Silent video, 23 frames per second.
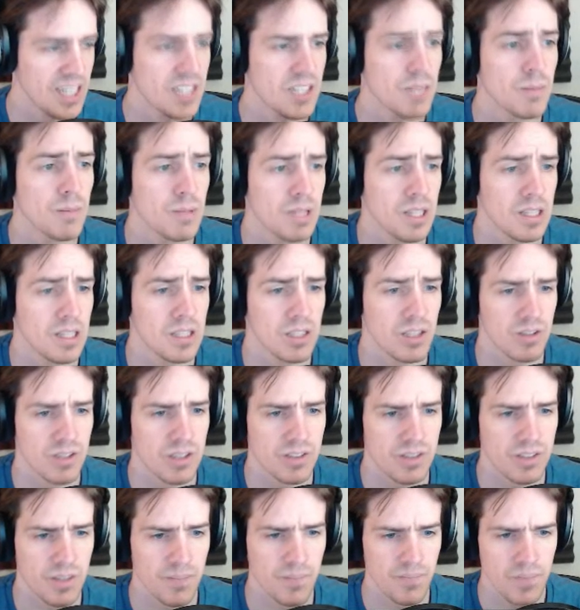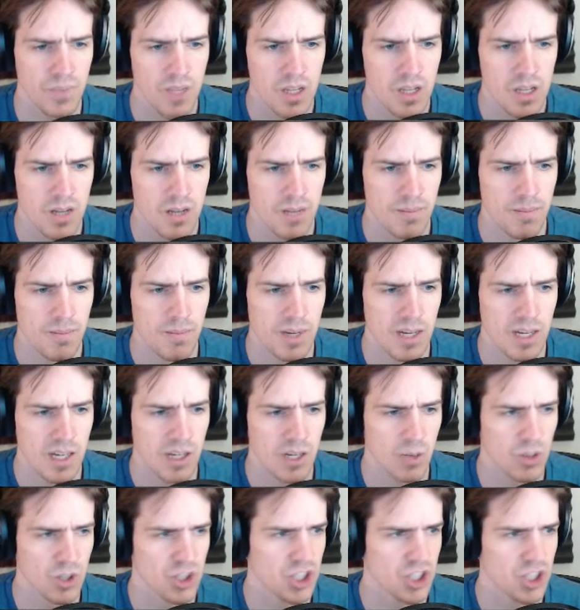I completely agree, Sam. Meh,